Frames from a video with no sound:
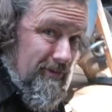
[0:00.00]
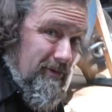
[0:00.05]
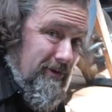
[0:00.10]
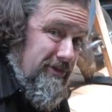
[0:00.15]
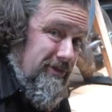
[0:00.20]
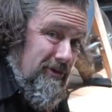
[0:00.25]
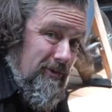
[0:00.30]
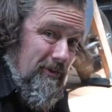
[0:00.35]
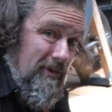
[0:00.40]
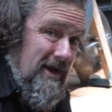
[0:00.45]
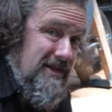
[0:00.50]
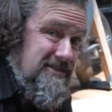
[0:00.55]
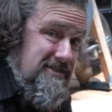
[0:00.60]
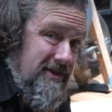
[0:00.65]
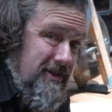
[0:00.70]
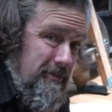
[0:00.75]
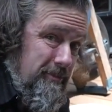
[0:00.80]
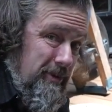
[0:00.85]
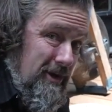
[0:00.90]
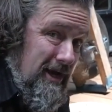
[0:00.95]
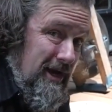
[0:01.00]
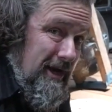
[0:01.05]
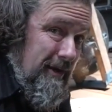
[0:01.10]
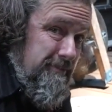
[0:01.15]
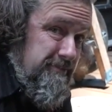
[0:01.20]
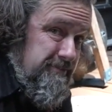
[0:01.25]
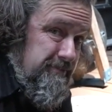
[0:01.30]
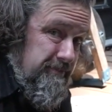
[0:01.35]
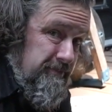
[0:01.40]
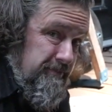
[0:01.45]
with the rest of the
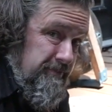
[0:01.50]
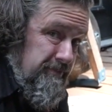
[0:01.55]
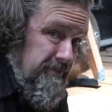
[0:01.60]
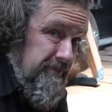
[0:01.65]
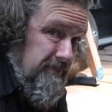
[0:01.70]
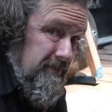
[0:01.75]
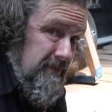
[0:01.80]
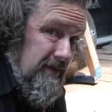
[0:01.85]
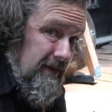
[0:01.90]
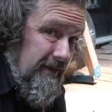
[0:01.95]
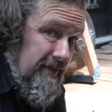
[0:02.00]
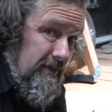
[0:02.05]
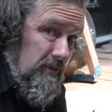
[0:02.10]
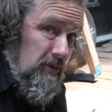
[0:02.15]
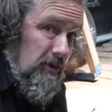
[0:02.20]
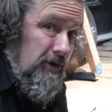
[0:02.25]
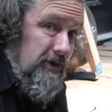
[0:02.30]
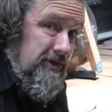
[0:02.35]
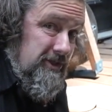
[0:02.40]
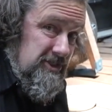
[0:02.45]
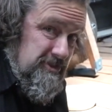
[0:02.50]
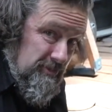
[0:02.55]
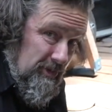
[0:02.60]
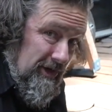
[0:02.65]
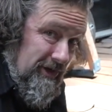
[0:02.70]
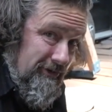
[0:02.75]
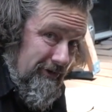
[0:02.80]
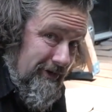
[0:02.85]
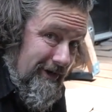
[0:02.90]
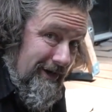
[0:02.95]
pipe, and then we'll hook the
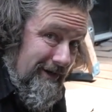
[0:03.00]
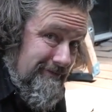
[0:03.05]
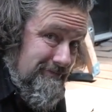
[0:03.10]
sprinkler.